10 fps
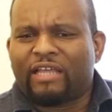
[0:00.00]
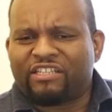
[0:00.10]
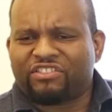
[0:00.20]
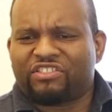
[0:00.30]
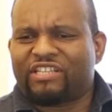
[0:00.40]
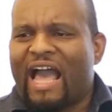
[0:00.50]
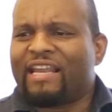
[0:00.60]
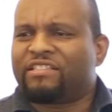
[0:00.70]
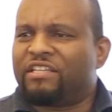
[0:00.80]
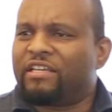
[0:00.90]
they just
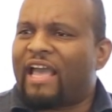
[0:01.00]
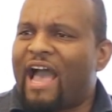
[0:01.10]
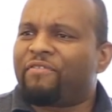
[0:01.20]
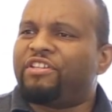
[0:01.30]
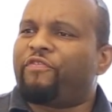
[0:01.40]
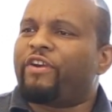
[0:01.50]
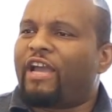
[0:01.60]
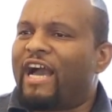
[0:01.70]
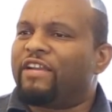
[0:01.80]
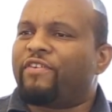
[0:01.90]
decided to have a
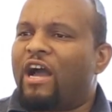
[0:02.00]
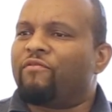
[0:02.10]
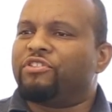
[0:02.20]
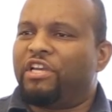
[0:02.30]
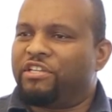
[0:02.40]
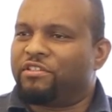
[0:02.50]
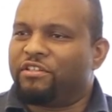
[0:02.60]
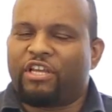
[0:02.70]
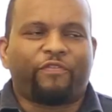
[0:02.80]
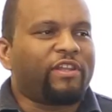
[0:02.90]
different kind of conversation,
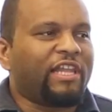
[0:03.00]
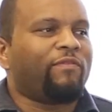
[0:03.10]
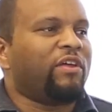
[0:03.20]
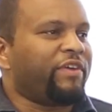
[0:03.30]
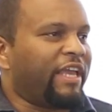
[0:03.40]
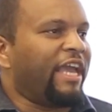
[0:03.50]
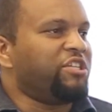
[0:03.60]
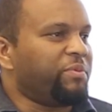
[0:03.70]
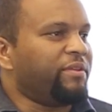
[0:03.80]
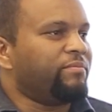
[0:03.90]
a different level of
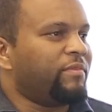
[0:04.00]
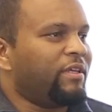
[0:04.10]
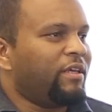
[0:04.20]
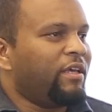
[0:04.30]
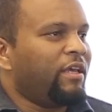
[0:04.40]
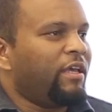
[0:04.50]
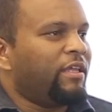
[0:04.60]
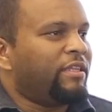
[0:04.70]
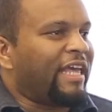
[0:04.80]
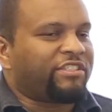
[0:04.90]
engagement.
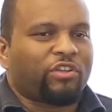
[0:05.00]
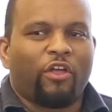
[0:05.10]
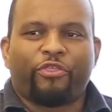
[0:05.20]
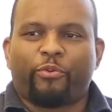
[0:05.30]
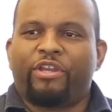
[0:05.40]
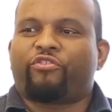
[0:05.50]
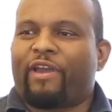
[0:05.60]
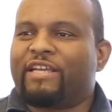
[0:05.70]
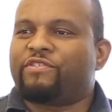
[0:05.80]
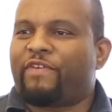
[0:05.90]
They saw 3
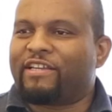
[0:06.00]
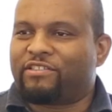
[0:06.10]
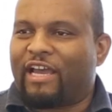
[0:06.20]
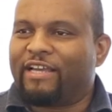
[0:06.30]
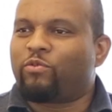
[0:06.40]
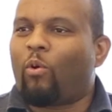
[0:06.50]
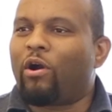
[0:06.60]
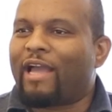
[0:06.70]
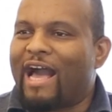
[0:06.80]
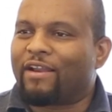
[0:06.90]
transvestites
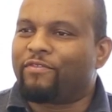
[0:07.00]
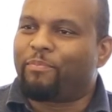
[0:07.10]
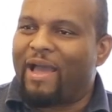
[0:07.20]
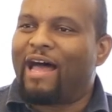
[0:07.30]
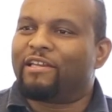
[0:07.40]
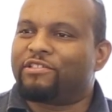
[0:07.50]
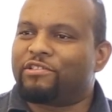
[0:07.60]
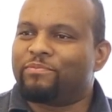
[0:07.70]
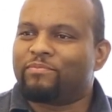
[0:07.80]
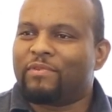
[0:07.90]
walk out of the
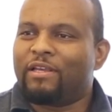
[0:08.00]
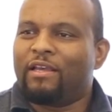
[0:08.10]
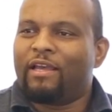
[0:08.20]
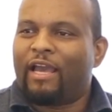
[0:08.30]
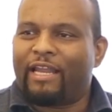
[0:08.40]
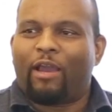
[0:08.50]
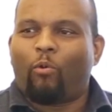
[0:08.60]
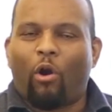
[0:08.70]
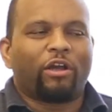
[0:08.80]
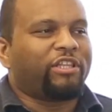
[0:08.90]
Palace, and they
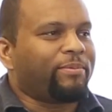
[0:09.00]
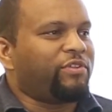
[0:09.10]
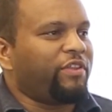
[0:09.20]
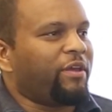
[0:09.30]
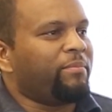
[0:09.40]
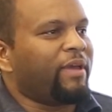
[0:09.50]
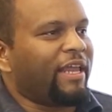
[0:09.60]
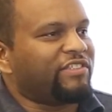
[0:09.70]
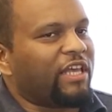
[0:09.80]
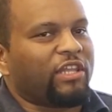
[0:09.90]
walked up to them
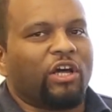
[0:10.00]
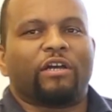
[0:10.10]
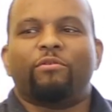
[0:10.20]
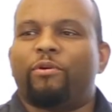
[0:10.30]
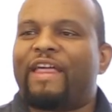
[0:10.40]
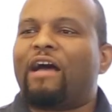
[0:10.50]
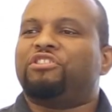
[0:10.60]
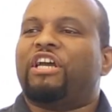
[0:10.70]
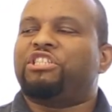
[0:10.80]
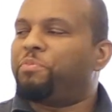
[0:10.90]
and they said, look,
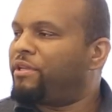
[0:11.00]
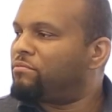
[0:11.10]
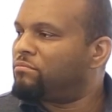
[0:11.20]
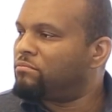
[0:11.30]
without judgment,